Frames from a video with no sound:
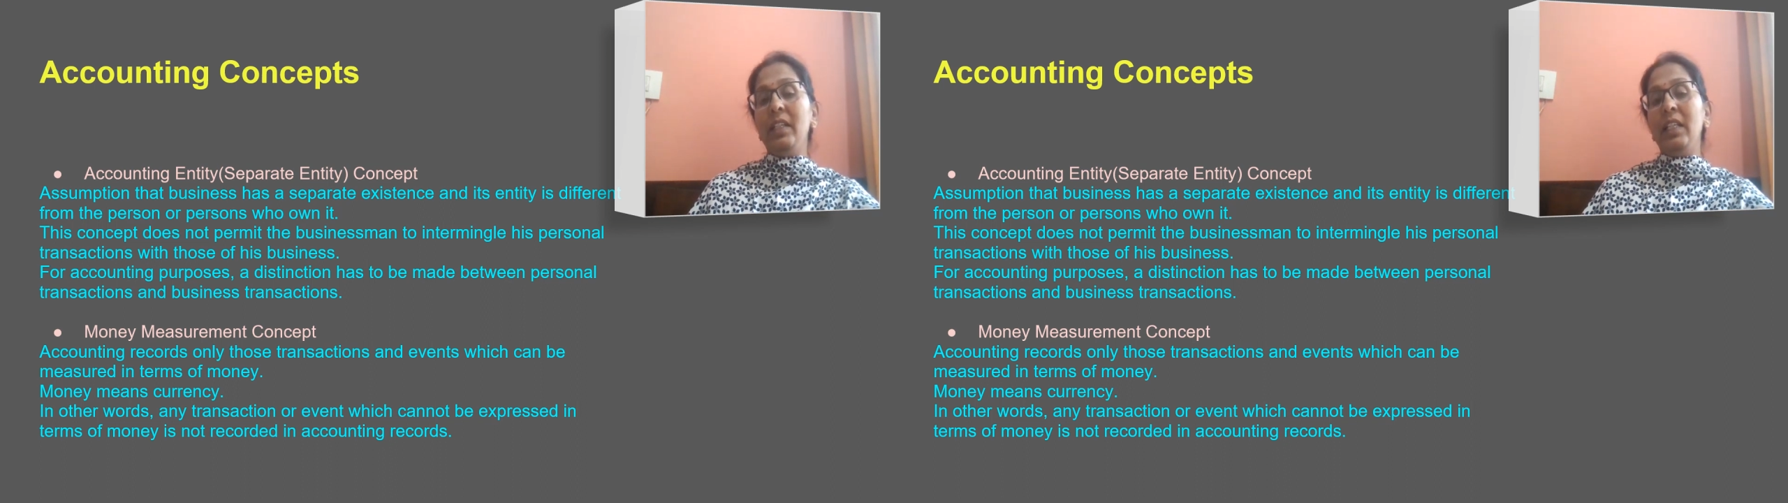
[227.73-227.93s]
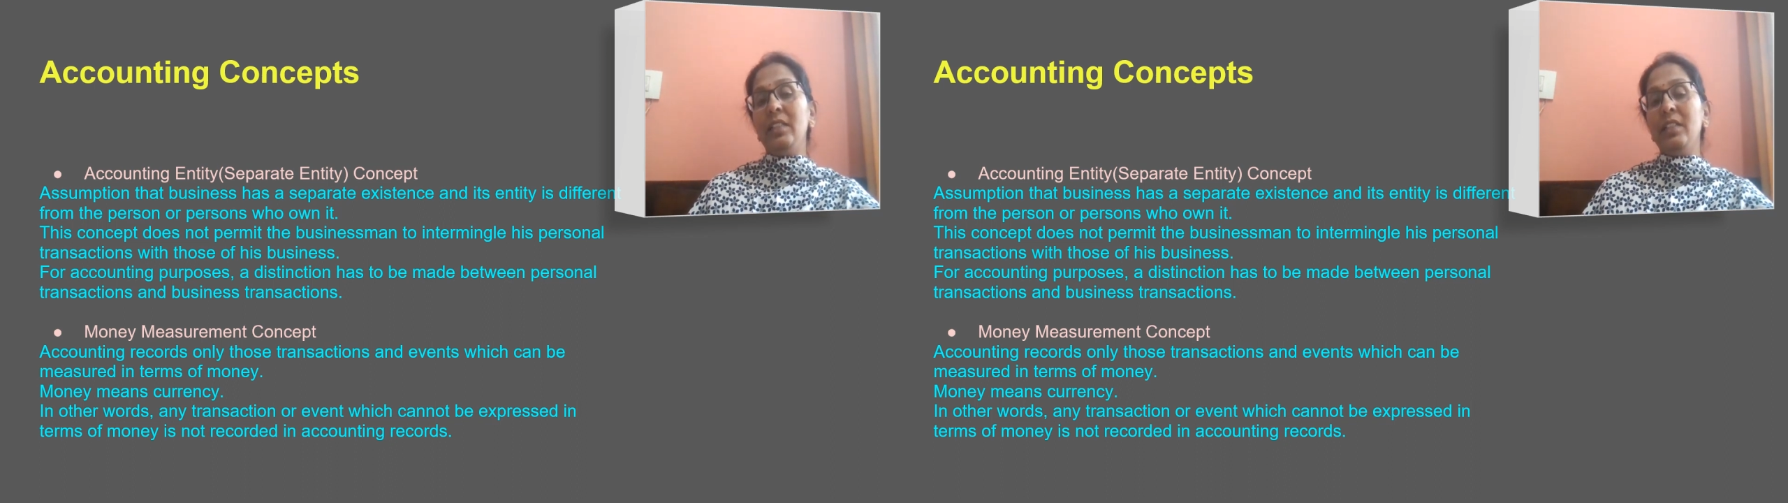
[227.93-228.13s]

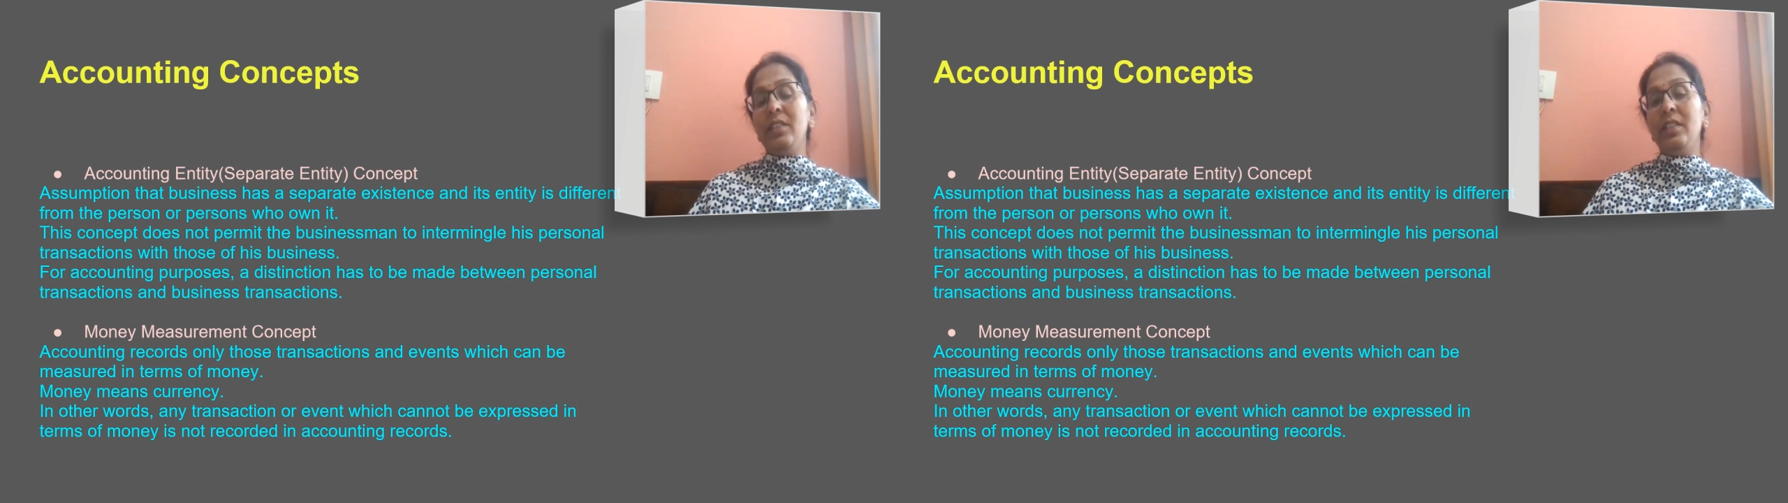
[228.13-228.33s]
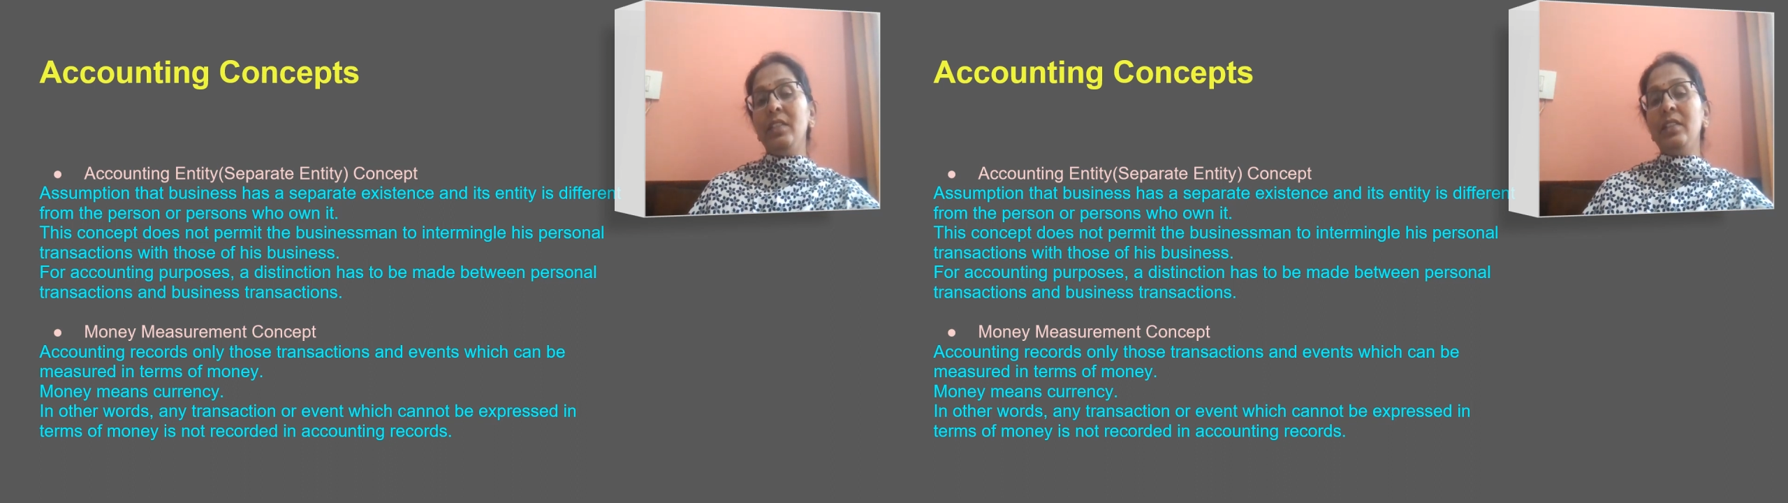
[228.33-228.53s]

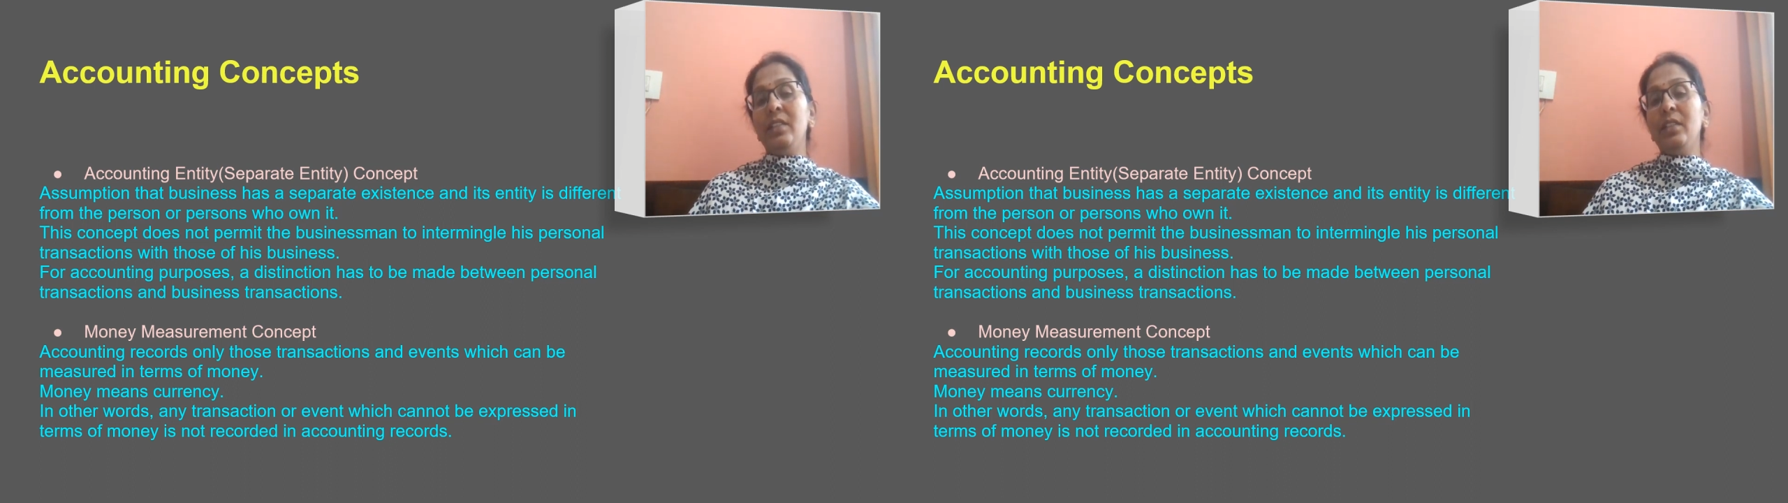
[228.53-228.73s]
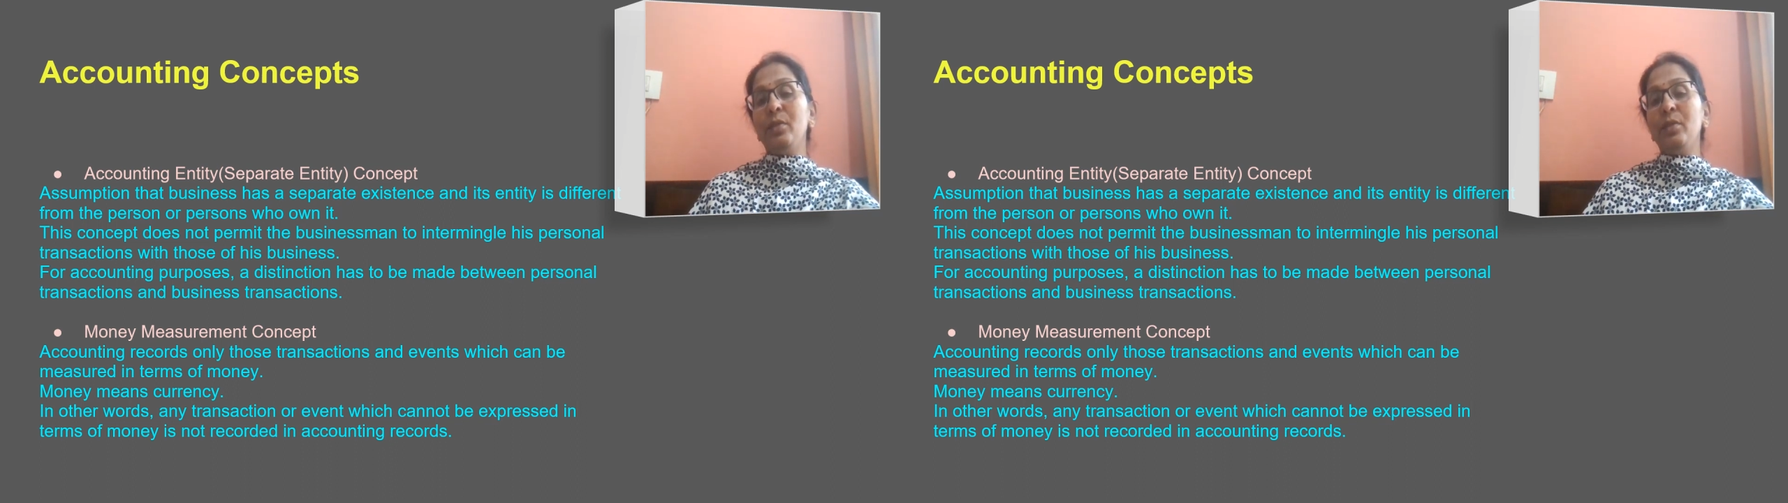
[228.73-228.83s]
existence